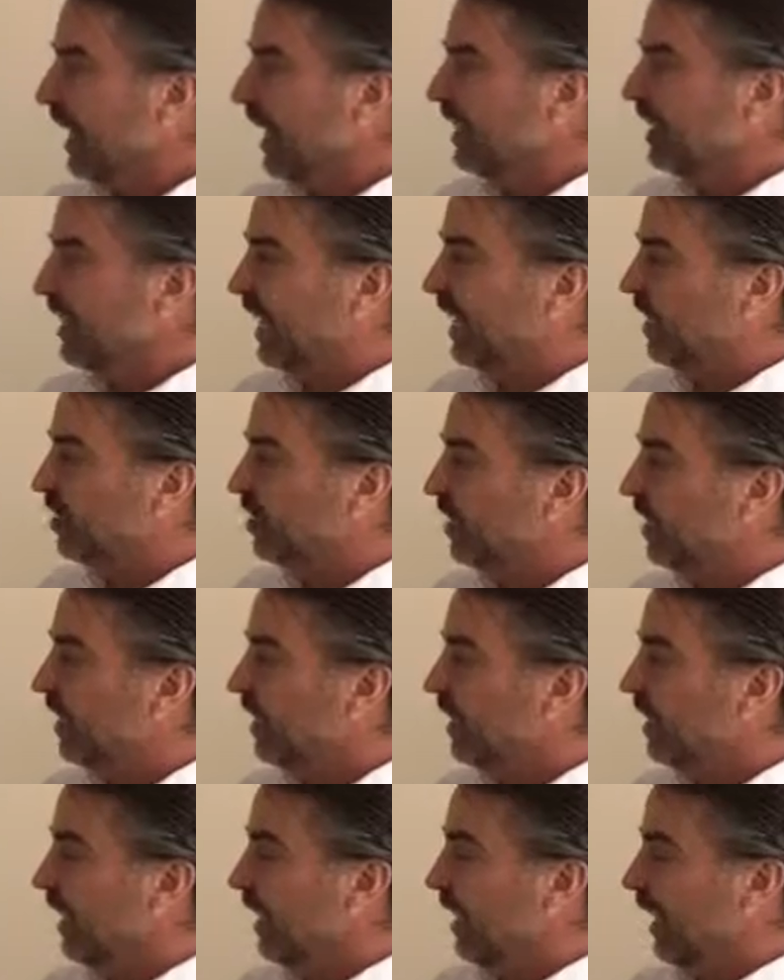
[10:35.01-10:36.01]
And
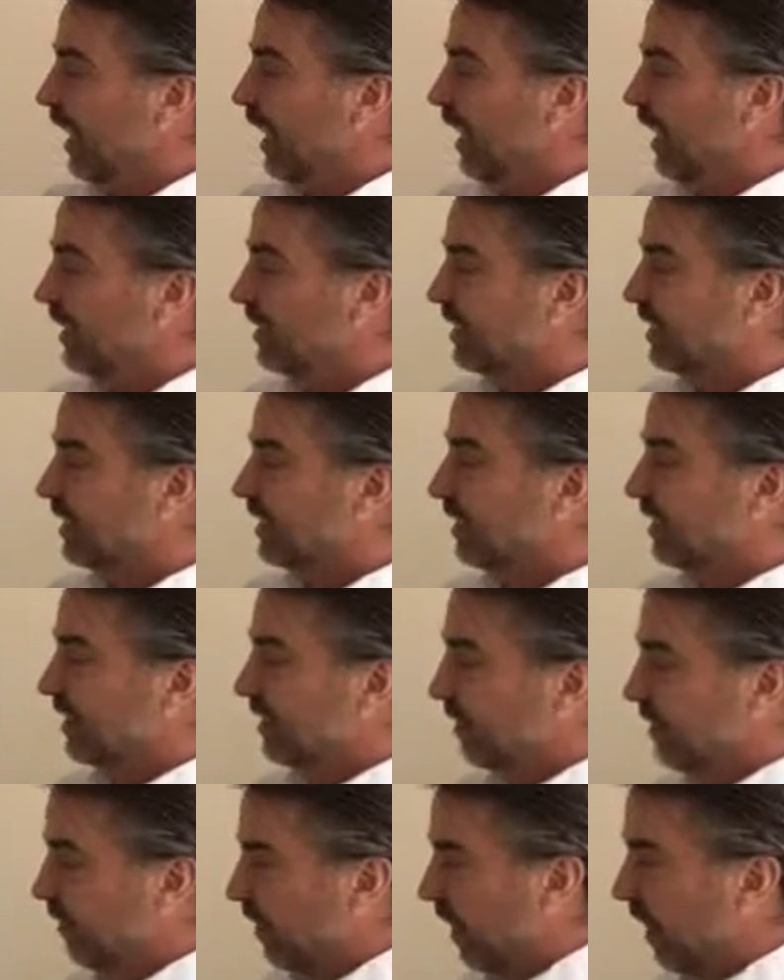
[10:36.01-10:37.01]
Teijin has
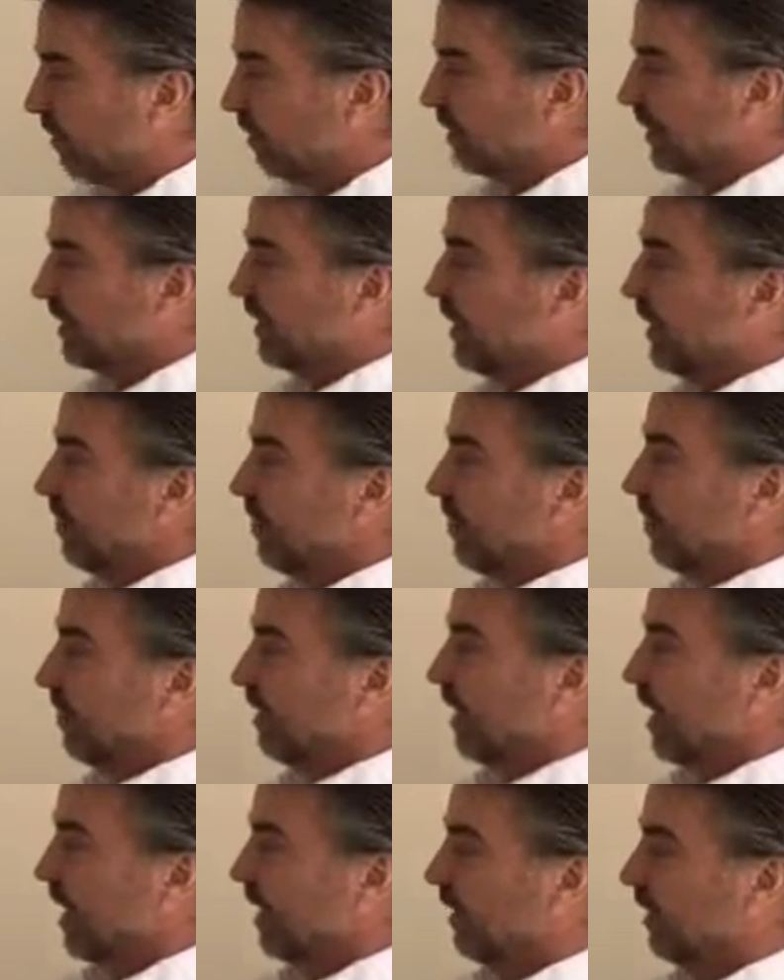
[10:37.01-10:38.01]
developed a similar
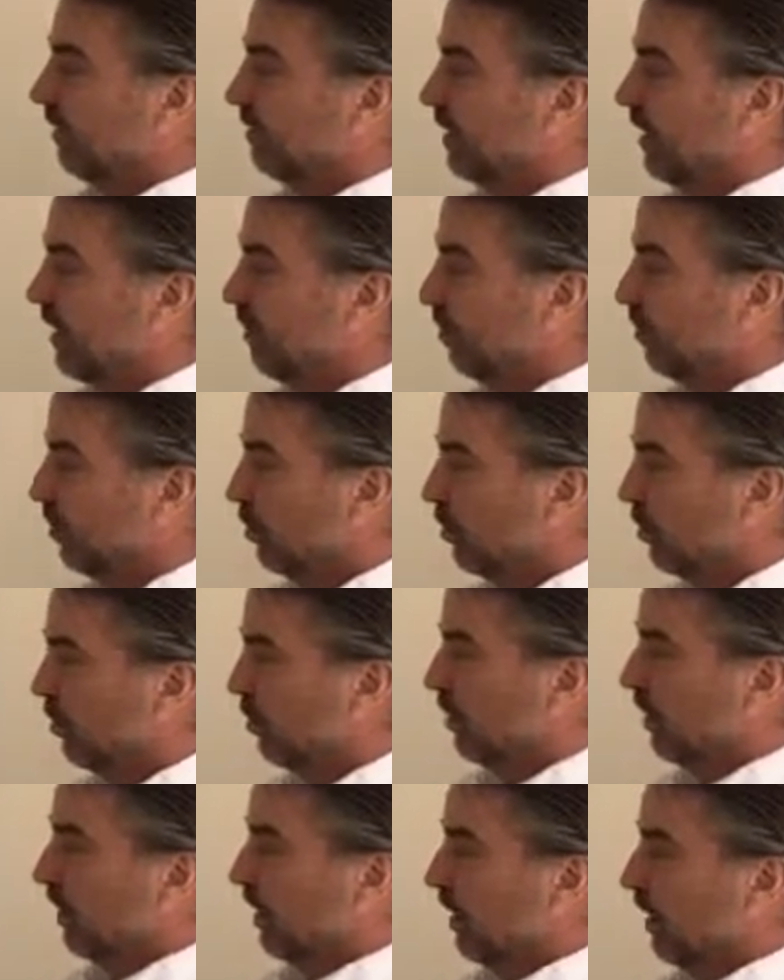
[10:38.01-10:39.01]
kind of deep
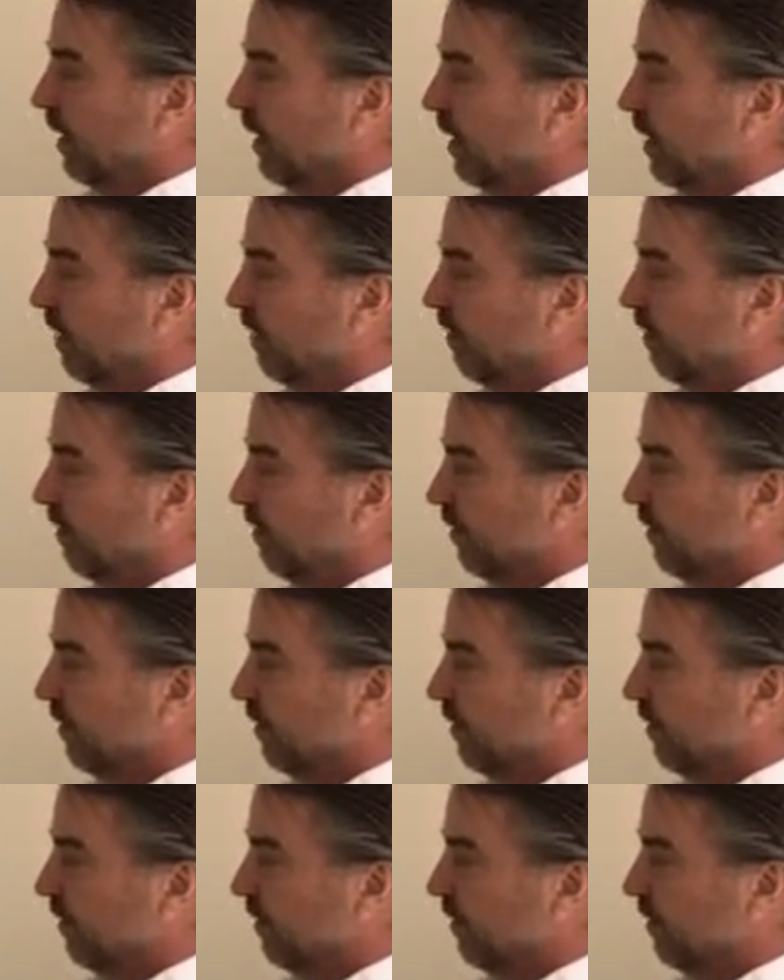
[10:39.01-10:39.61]
loop uh,